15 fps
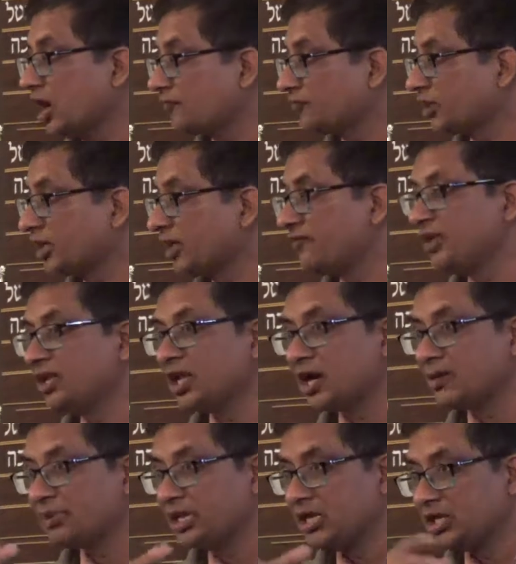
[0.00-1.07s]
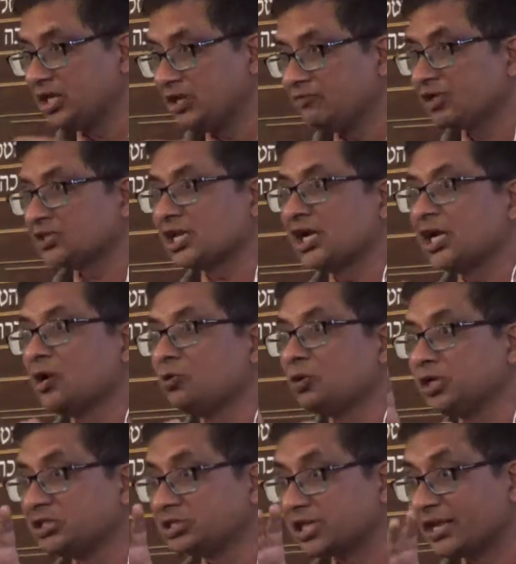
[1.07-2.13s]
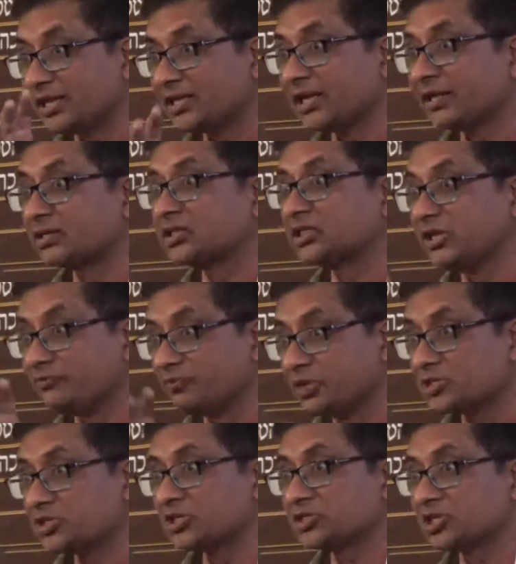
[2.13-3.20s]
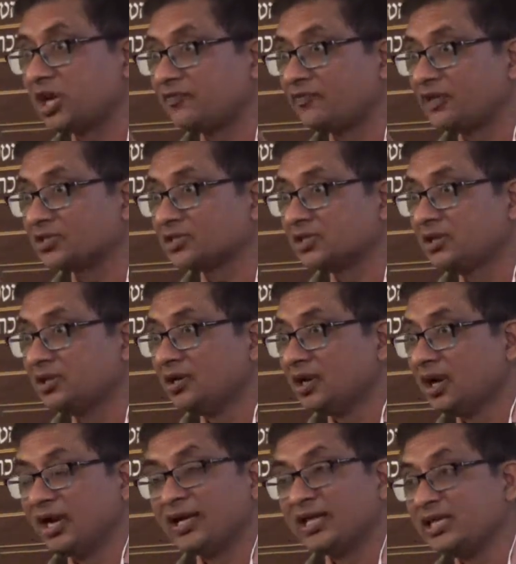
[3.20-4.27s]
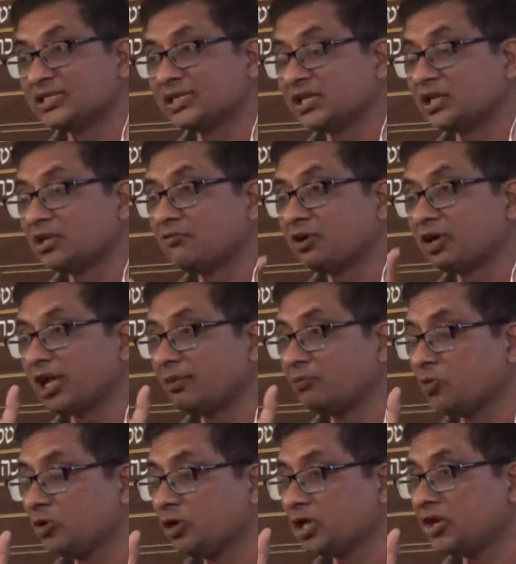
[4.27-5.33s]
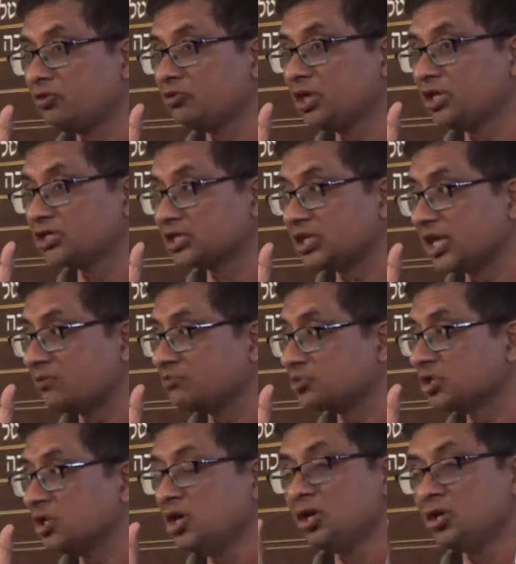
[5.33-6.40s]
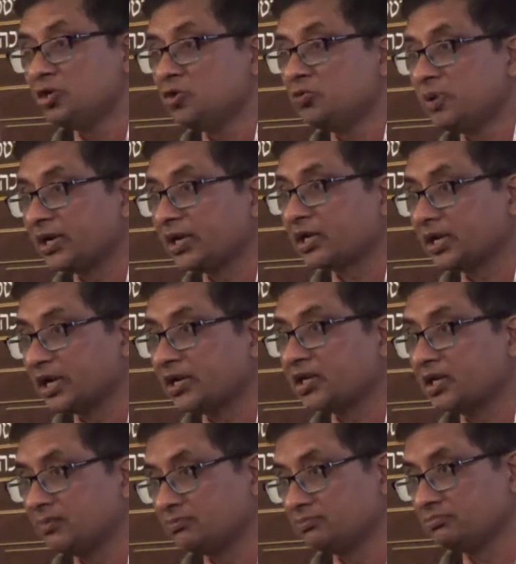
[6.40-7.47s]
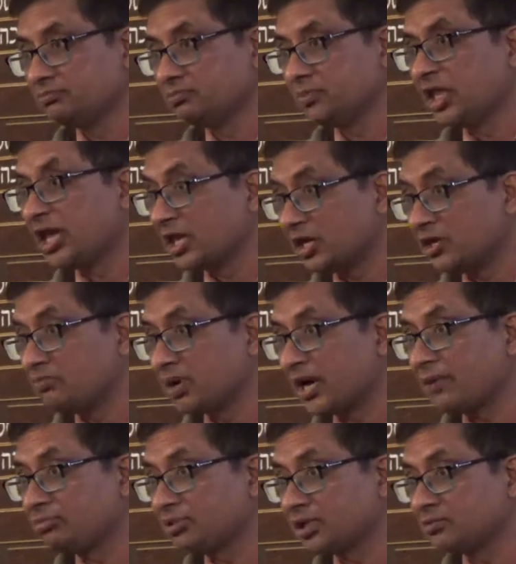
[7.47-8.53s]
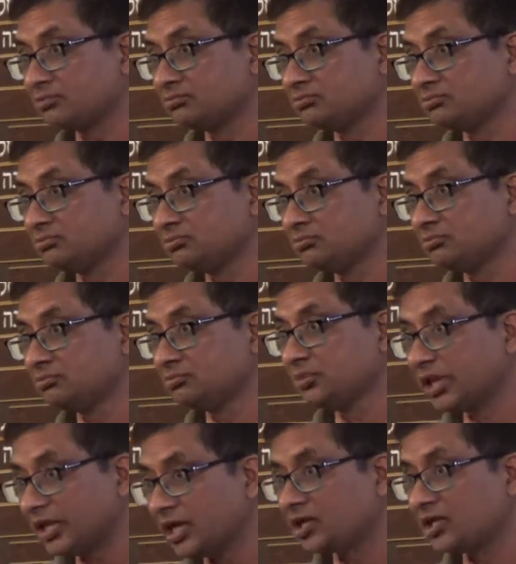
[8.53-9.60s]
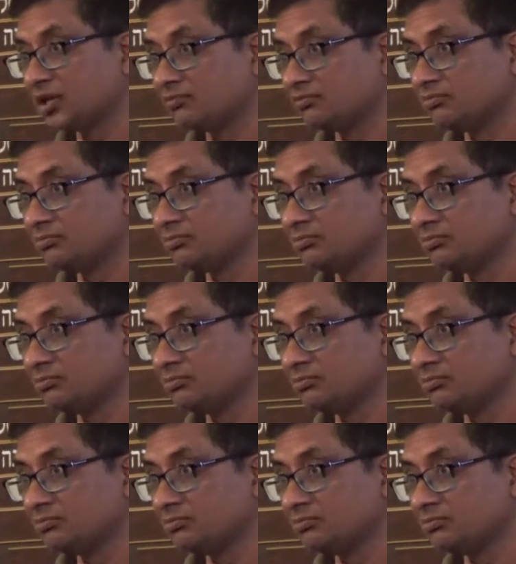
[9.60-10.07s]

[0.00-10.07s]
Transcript: after heavy lobbying, he was allowed inside the Chief Minister's office. And he said, you know what, I'm going to give these names. You better get them. They are in Brampton. They get them.